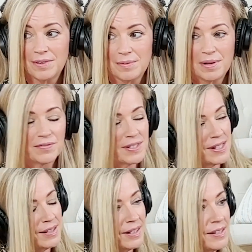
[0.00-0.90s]
with the big
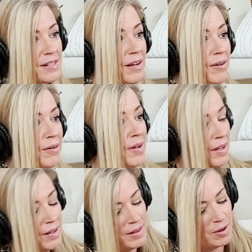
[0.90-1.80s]
facility. So
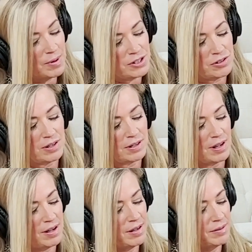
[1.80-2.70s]
the West
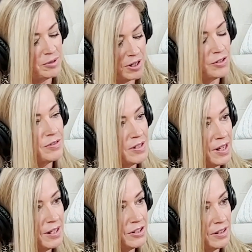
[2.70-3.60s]
Rock transfer
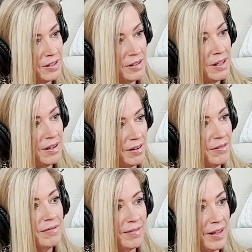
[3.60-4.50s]
station,
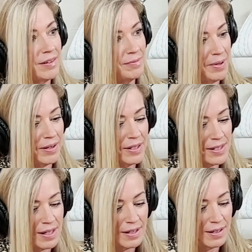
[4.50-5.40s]
like Barry
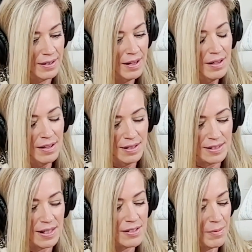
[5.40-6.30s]
said,
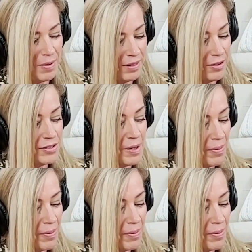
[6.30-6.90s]
loads